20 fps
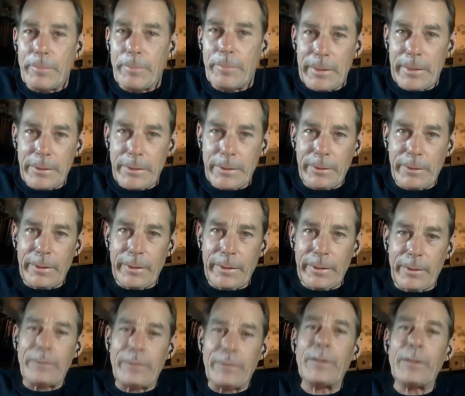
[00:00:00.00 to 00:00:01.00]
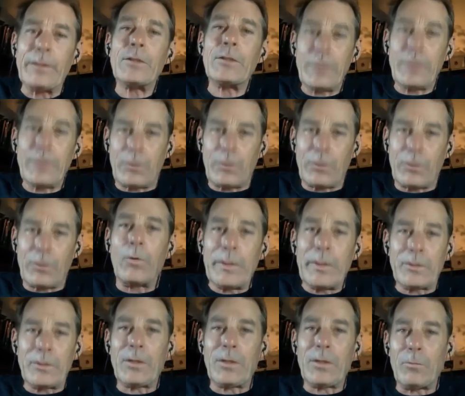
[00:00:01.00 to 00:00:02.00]
basically, and this is
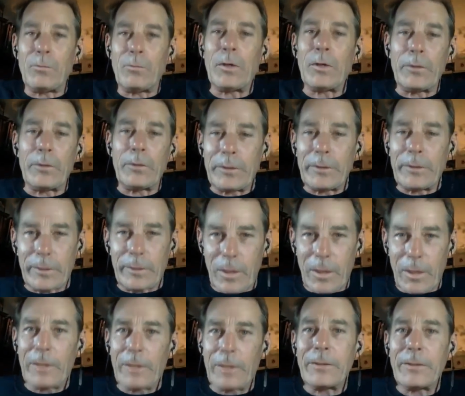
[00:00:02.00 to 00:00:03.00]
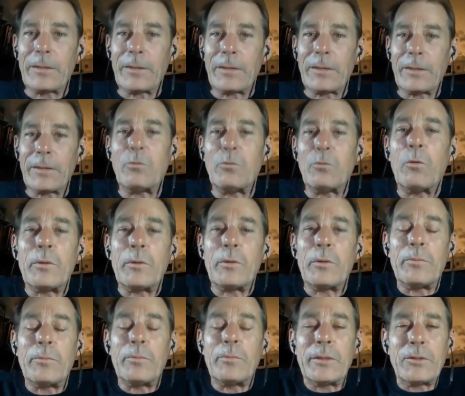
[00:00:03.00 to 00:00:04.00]
going somewhere in the context of what
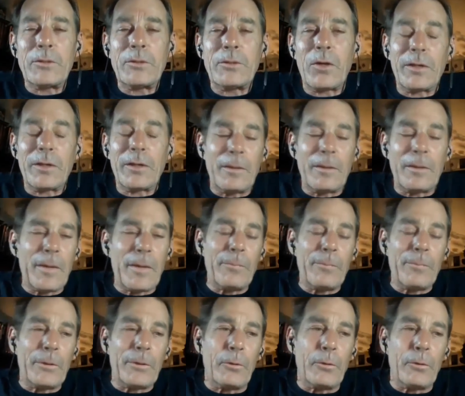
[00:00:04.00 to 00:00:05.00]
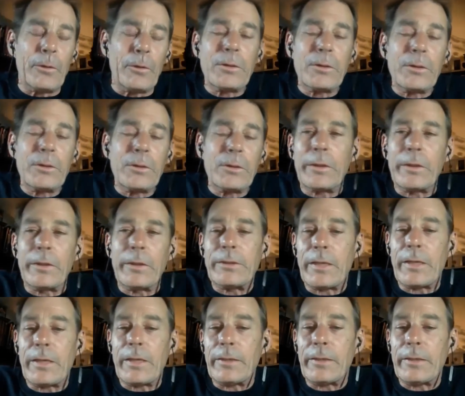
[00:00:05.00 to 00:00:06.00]
we've been talking about, but Greer is really
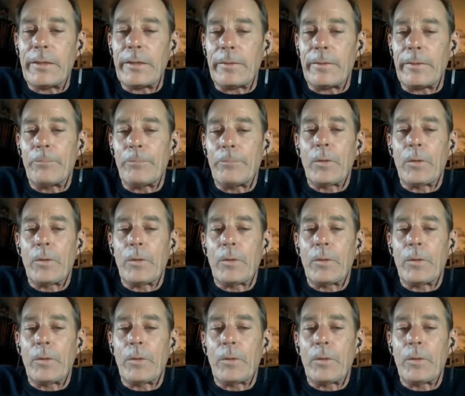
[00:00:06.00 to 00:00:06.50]
taking